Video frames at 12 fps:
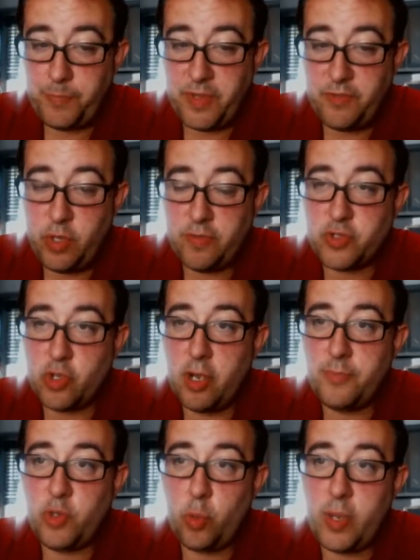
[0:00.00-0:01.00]
if you have
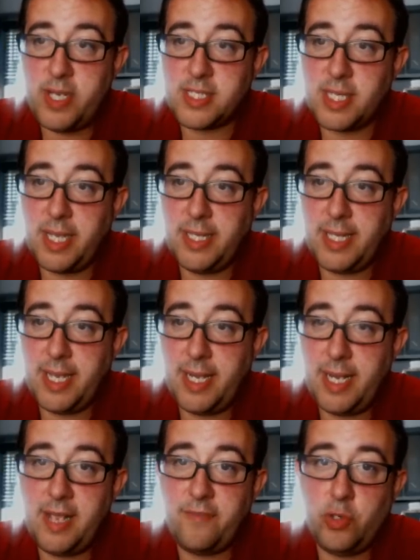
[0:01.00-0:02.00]
time to waste like that
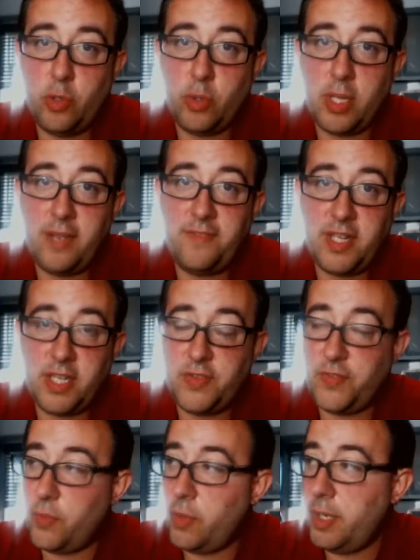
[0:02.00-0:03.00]
and have no life, that's
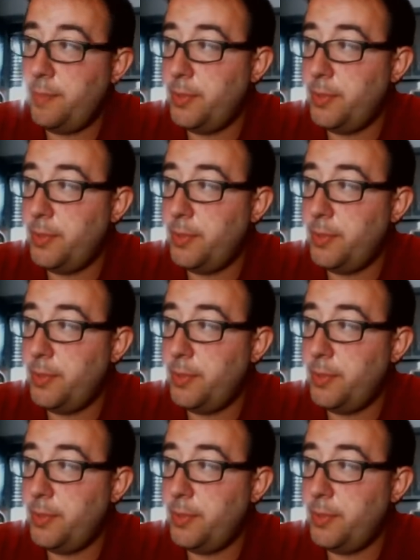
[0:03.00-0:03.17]
fine.